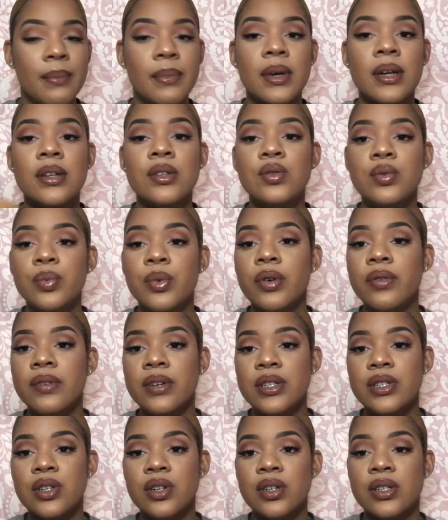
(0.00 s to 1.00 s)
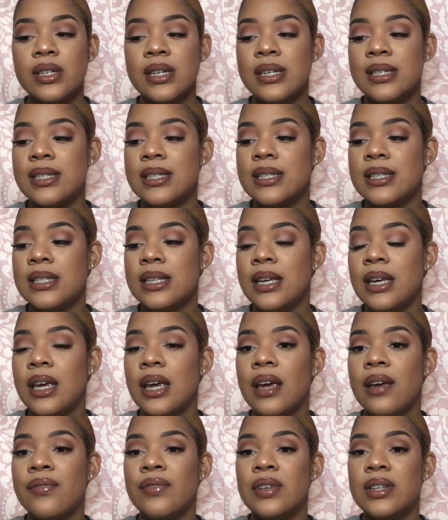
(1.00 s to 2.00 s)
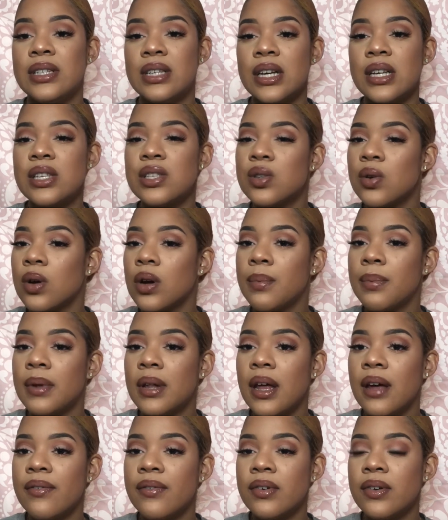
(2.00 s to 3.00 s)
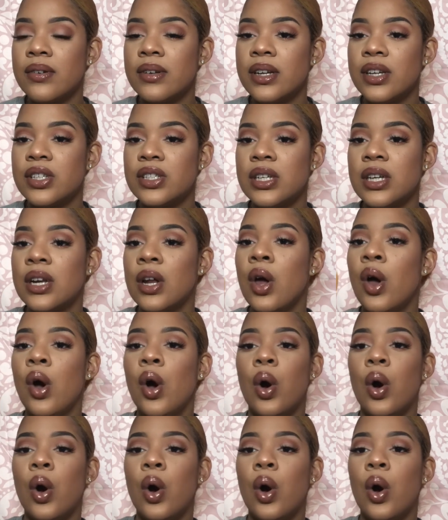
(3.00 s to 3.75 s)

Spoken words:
gonna do more research and see if it does soak up a lot of foundation,